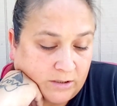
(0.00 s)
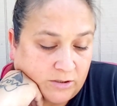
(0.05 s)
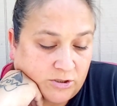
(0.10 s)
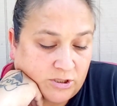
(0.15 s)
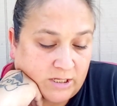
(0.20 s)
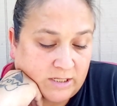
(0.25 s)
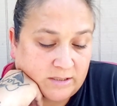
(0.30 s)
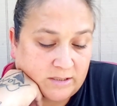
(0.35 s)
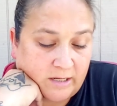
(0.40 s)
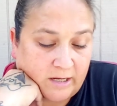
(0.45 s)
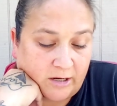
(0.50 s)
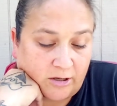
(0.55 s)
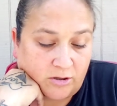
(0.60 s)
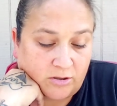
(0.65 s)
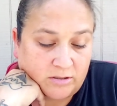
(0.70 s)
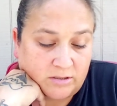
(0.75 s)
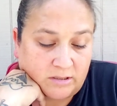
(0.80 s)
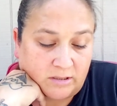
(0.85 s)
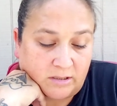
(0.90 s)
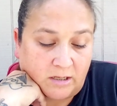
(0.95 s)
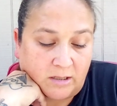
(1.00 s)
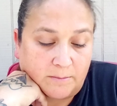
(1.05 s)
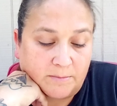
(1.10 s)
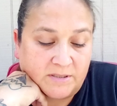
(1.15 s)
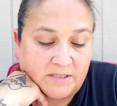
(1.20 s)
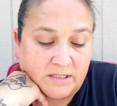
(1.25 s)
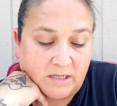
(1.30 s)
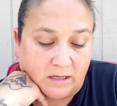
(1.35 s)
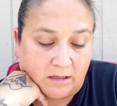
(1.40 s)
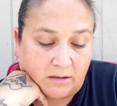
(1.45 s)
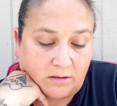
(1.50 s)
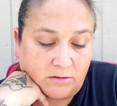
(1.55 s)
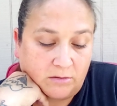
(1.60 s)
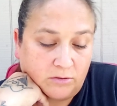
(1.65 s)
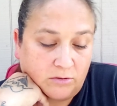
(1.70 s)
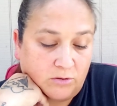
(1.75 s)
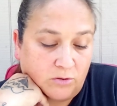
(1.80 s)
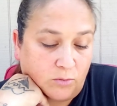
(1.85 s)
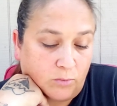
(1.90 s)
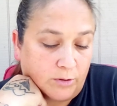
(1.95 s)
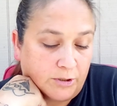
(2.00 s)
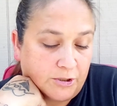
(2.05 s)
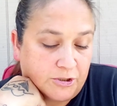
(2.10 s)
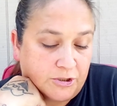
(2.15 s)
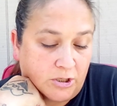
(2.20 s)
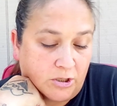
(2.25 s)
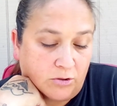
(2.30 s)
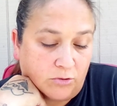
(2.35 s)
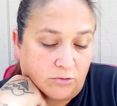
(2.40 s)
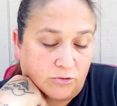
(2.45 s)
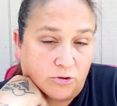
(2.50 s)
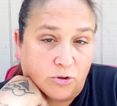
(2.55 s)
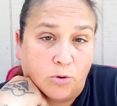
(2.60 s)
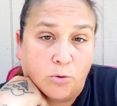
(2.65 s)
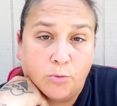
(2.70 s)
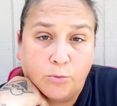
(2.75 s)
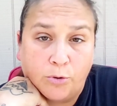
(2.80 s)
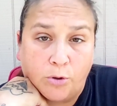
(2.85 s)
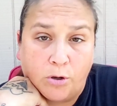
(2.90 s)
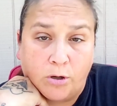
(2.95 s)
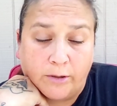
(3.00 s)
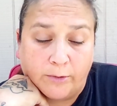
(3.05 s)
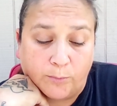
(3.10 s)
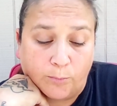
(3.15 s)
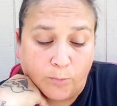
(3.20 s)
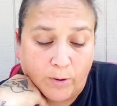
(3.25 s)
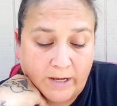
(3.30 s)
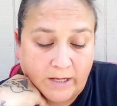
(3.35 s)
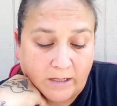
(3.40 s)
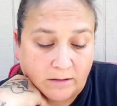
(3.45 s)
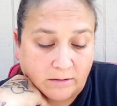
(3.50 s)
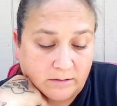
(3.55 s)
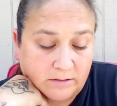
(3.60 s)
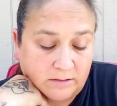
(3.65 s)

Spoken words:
Jason Harrison, I'm sick. Corey Jones, hold on, wait.